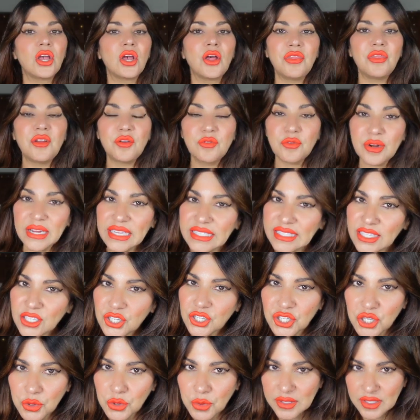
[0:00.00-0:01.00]
the reason
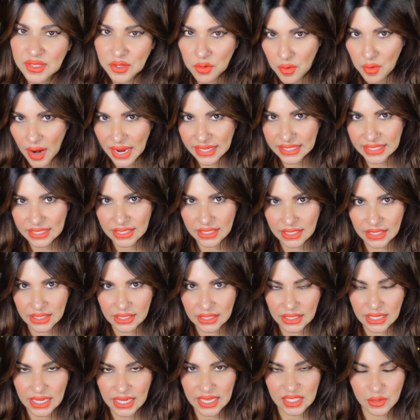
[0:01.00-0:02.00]
she was
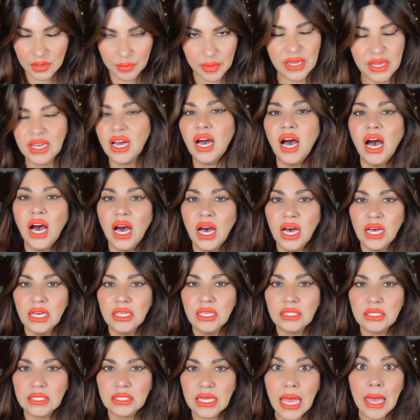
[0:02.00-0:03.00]
arrested is
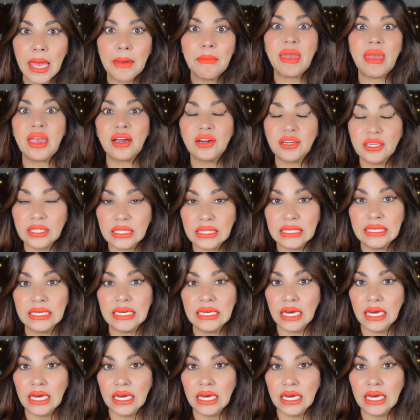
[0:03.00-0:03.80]
because apparently,